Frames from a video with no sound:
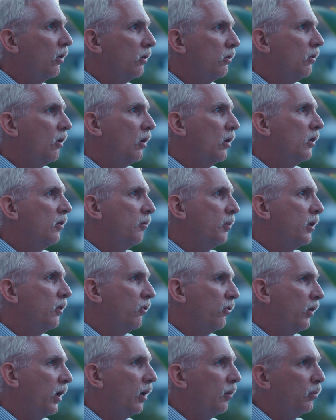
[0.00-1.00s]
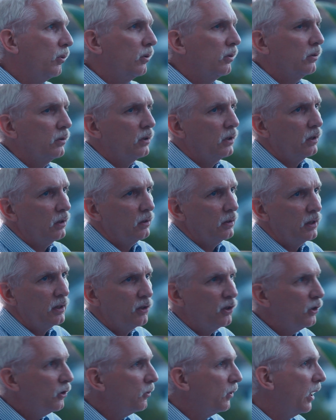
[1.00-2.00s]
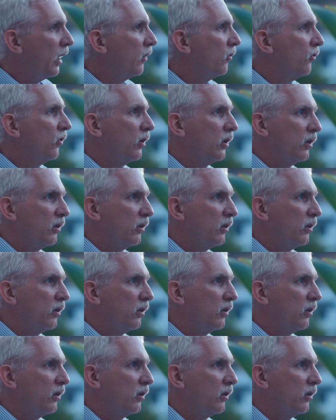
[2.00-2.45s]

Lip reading: All have been sampled in the U.S.